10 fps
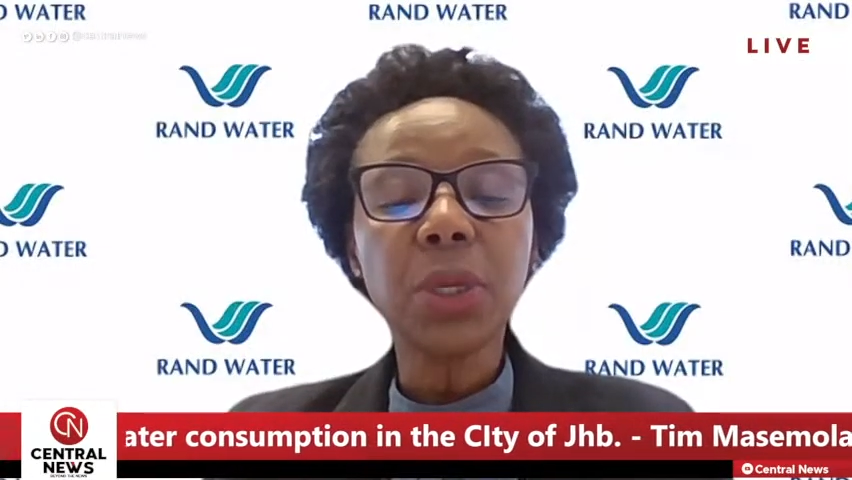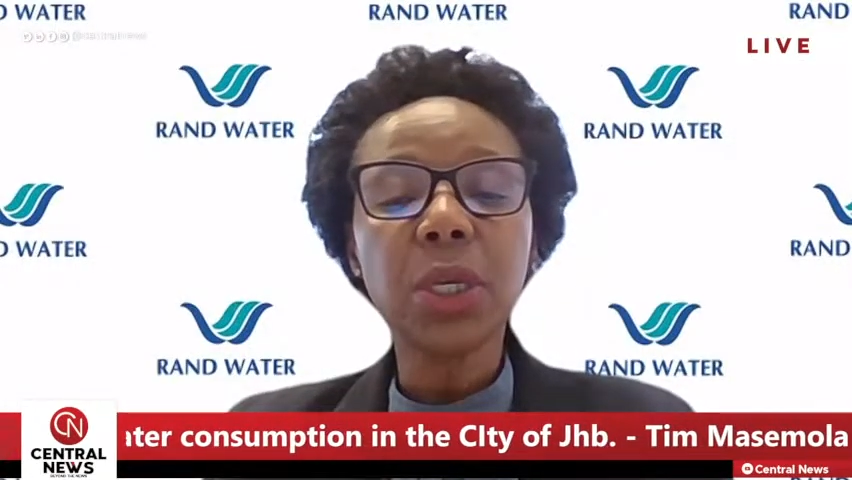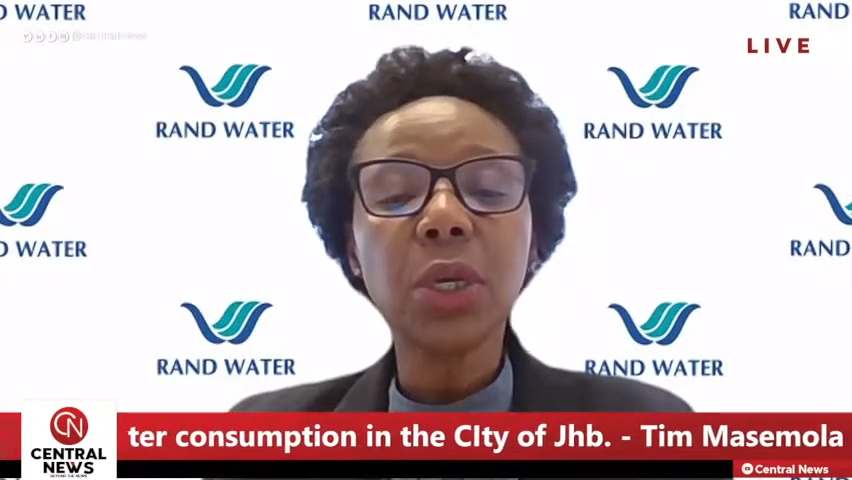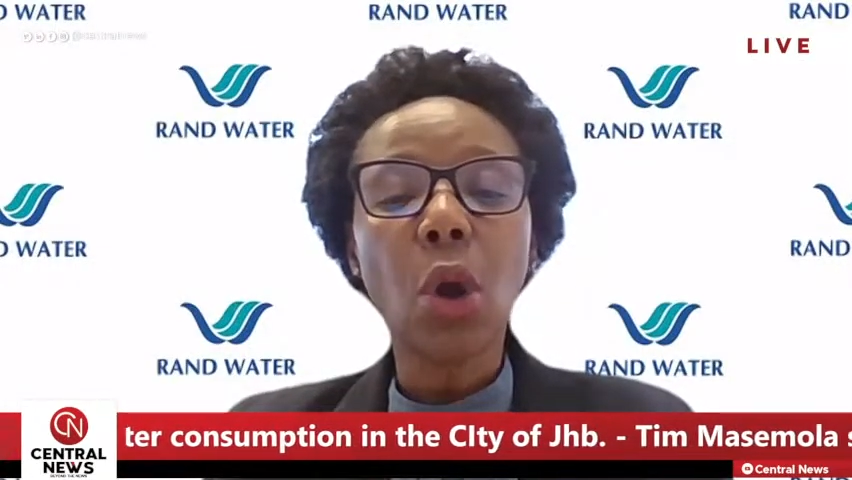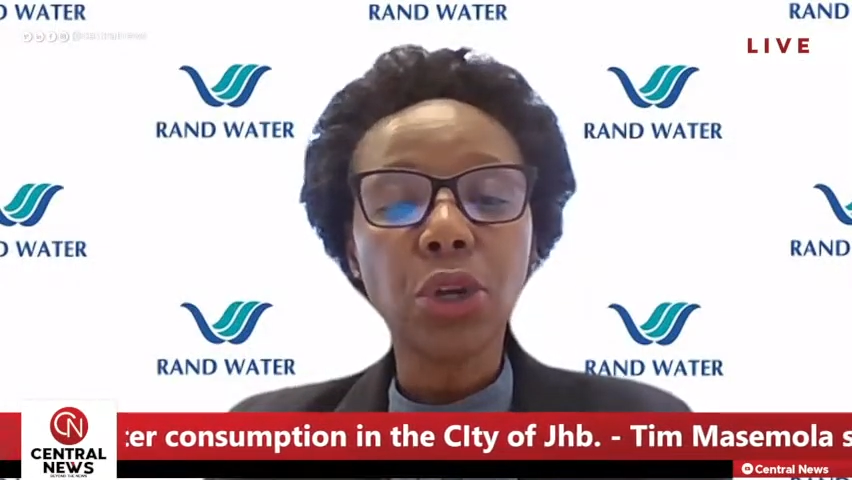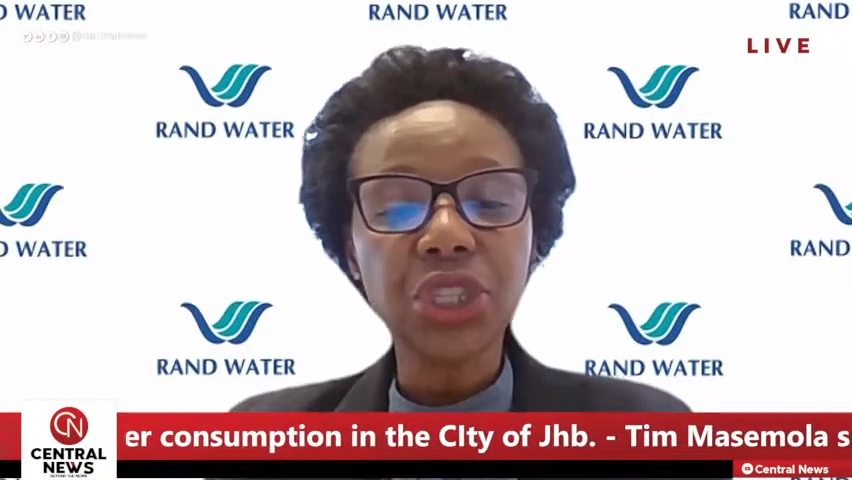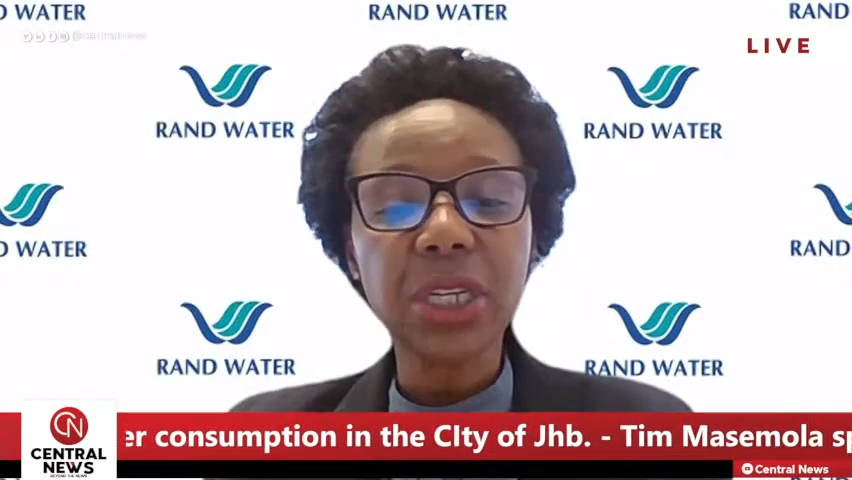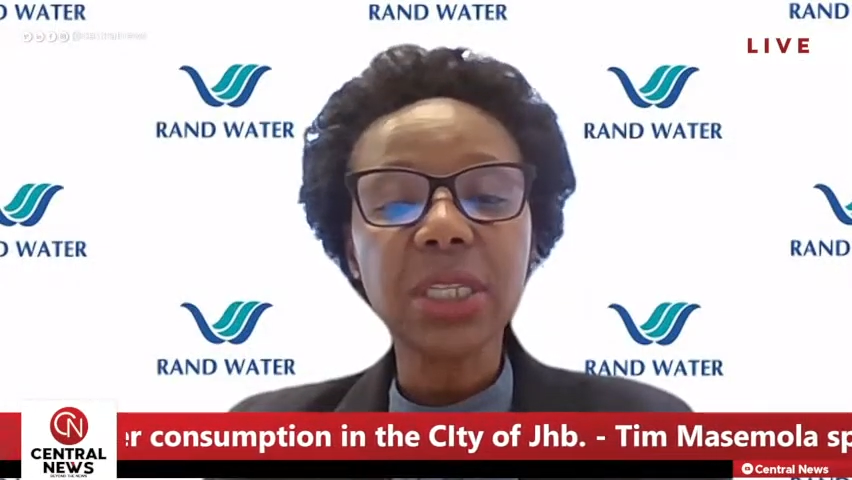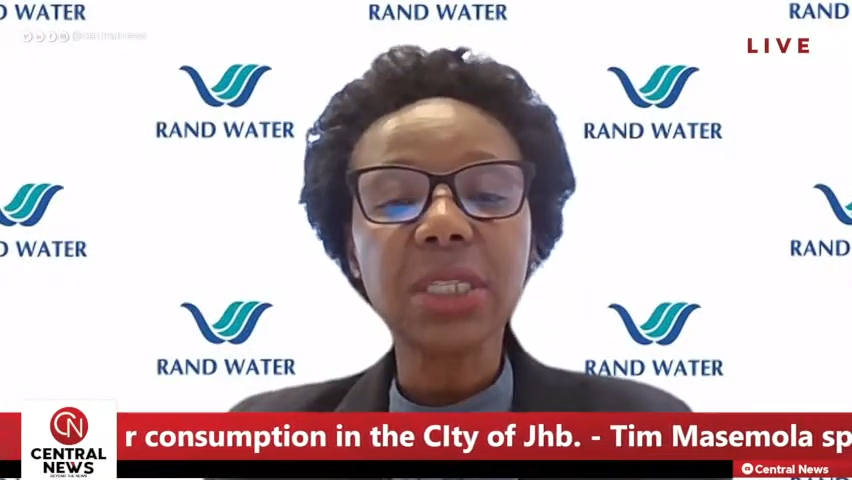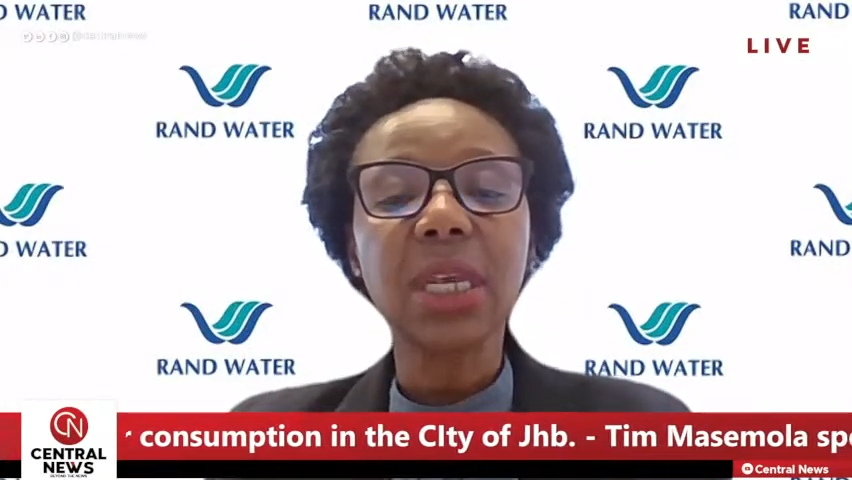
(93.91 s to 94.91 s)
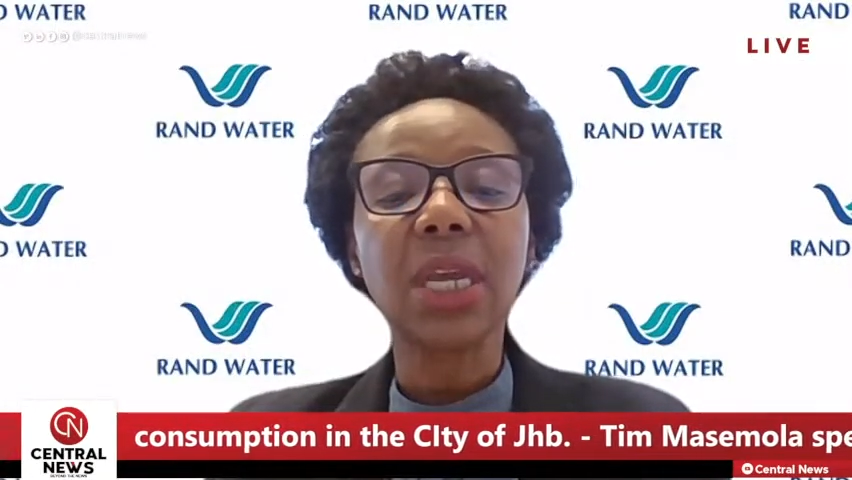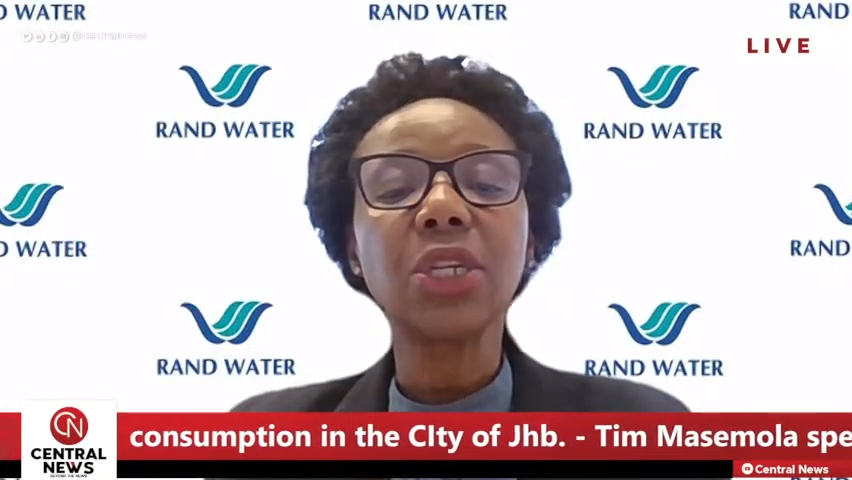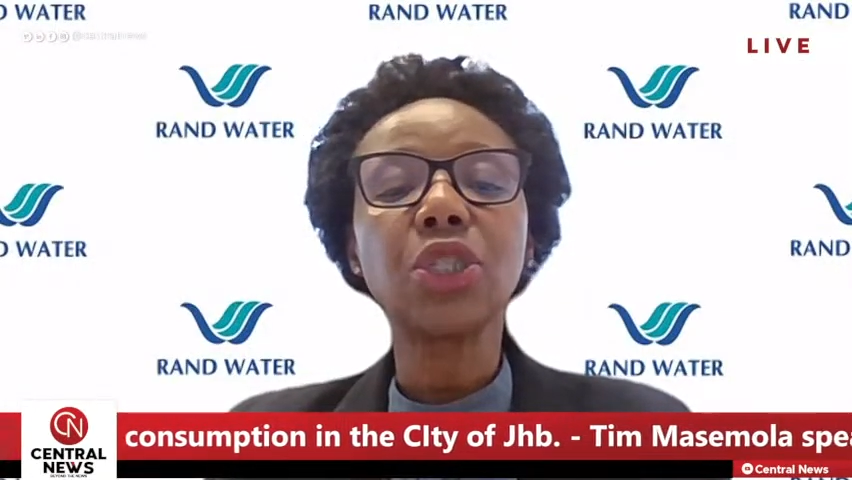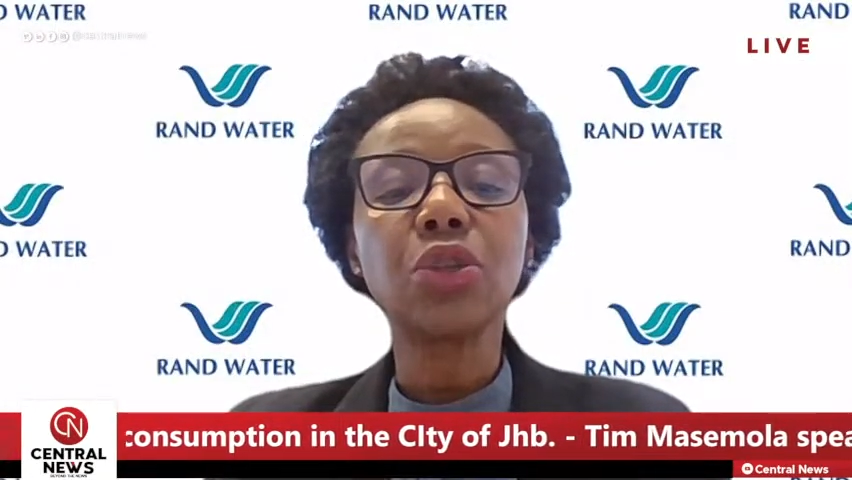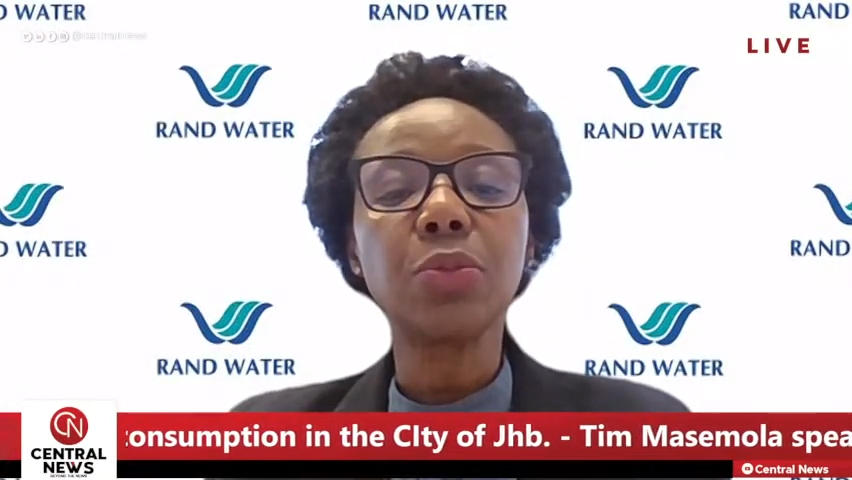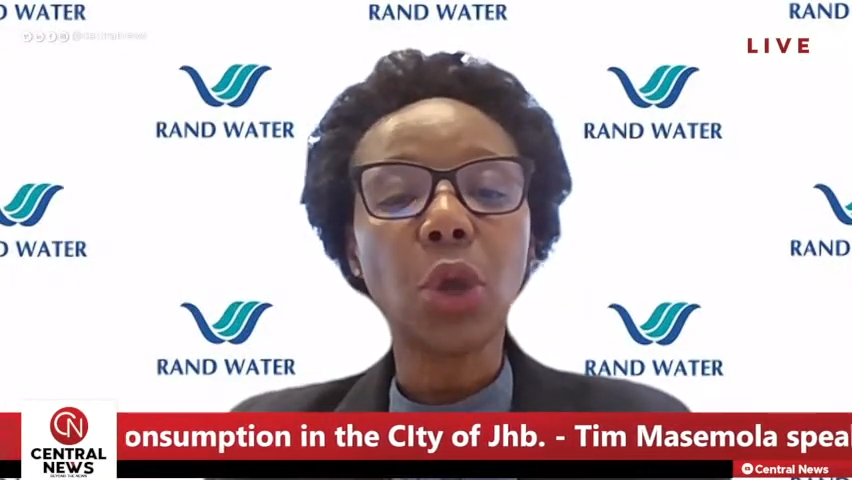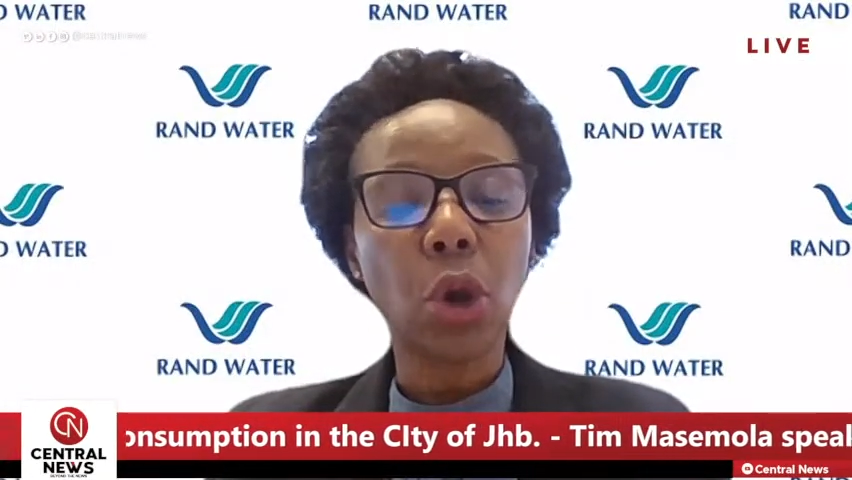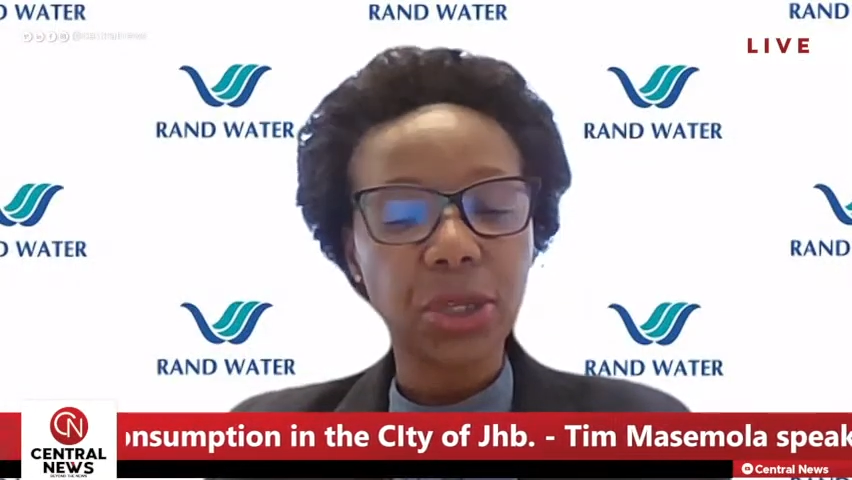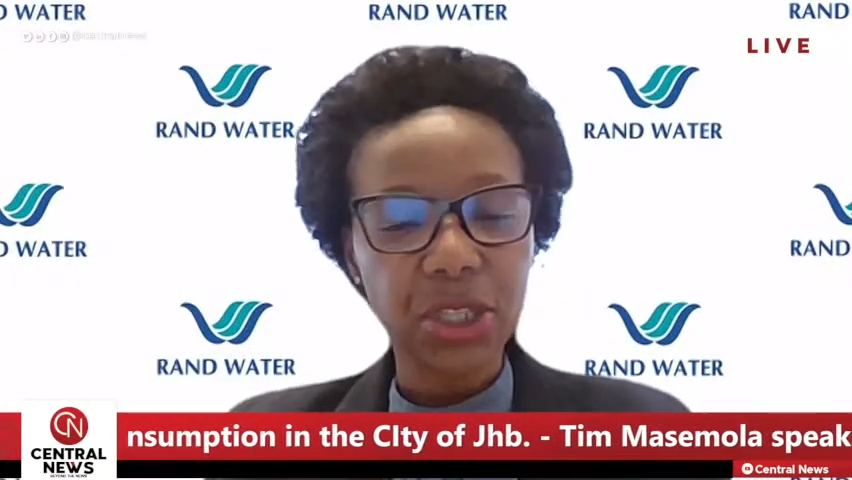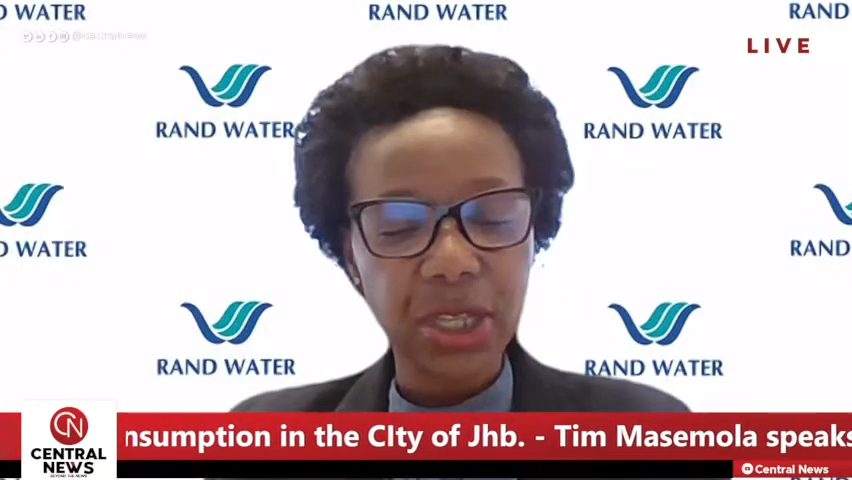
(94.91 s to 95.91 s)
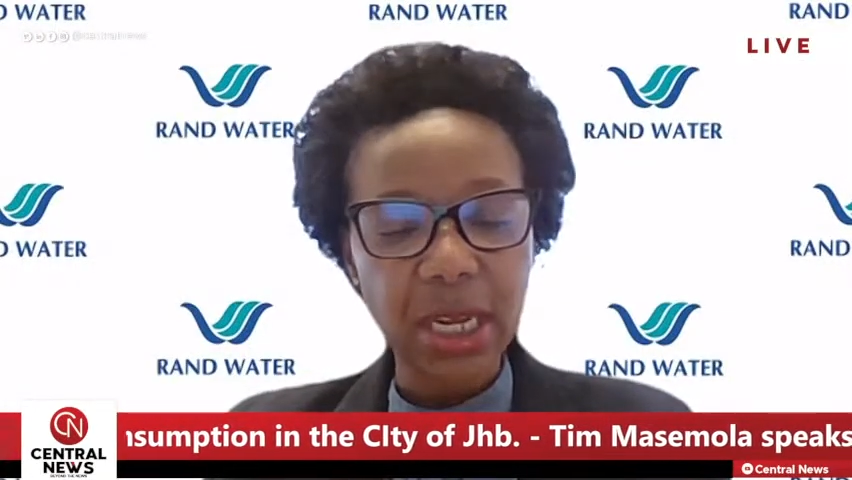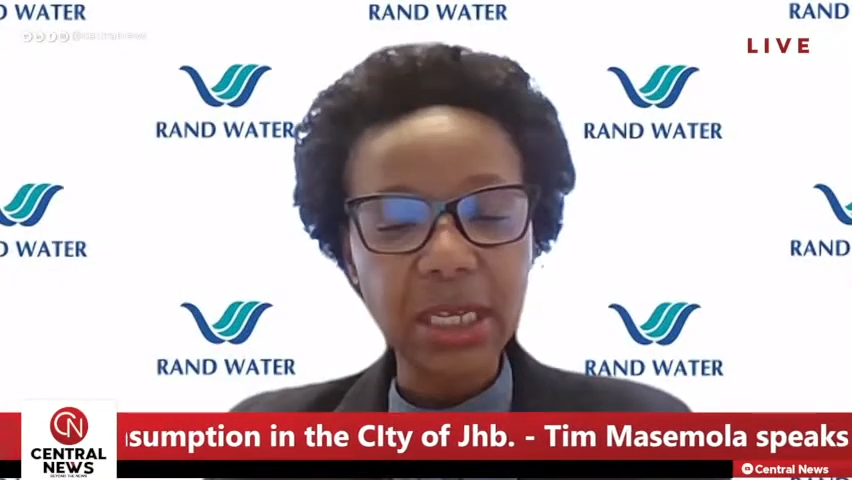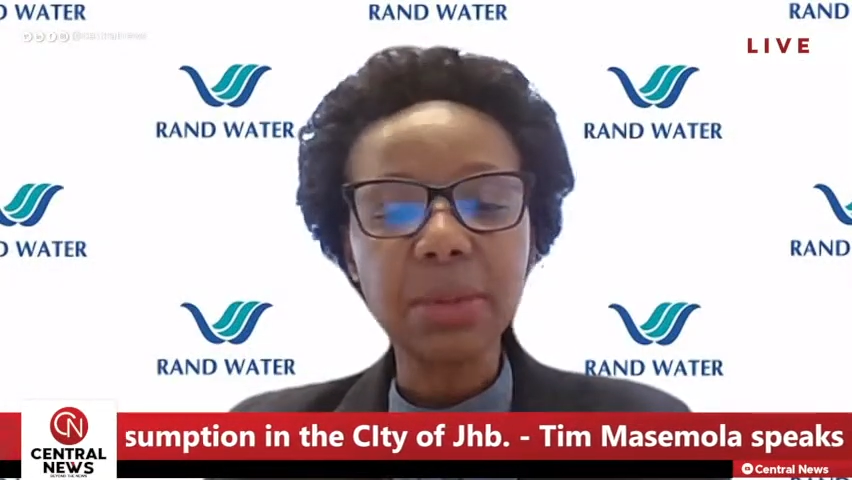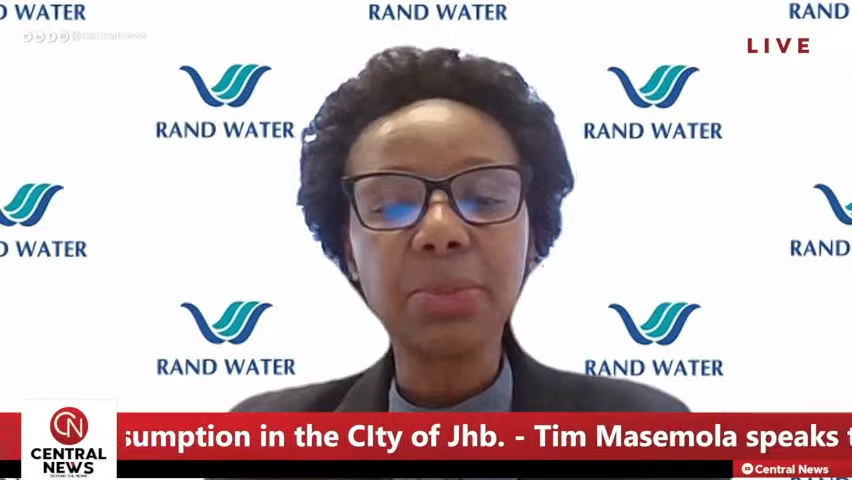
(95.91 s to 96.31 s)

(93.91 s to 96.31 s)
be cautious and to be concerned,